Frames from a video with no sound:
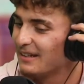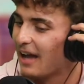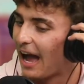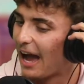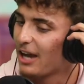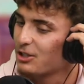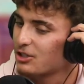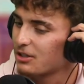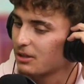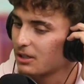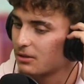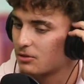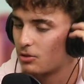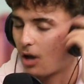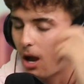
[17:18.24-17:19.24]
Ash, I
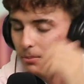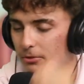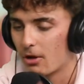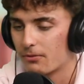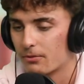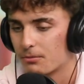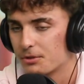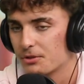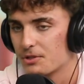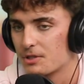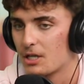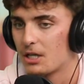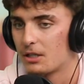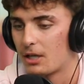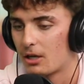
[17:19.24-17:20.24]
think, hopped off from real
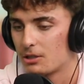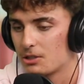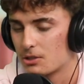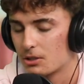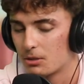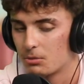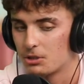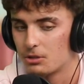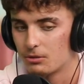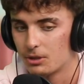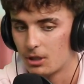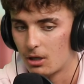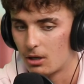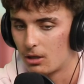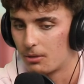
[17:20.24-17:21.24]
estate, and now he's gonna be
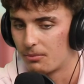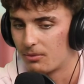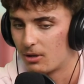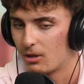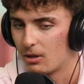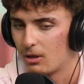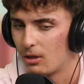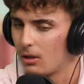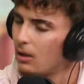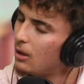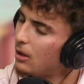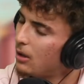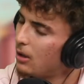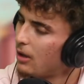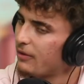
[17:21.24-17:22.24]
doing
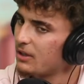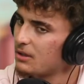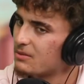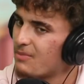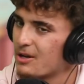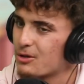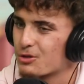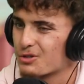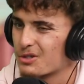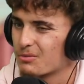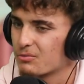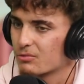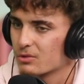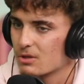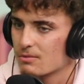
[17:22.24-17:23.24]
I think he's majored
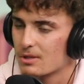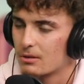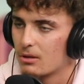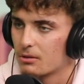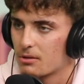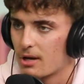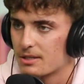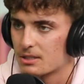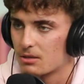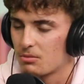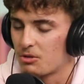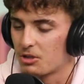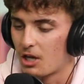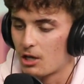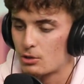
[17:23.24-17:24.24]
something along the lines of
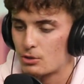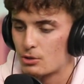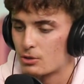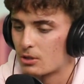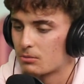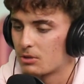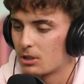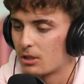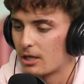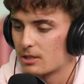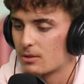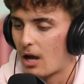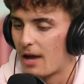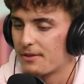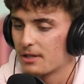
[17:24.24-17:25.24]
communications or something. I
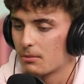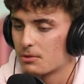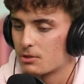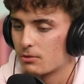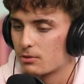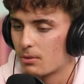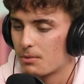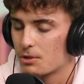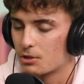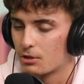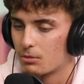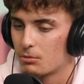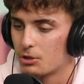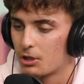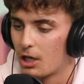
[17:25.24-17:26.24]
think I'm gonna switch my major to
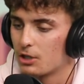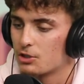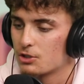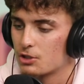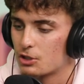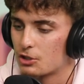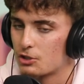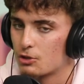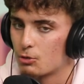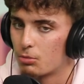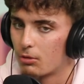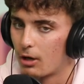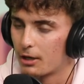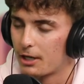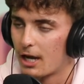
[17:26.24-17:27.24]
communications and just do
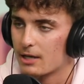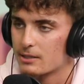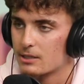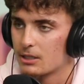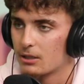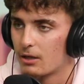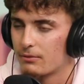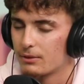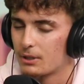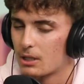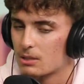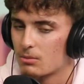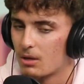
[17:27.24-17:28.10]
broadcasting. I feel like that's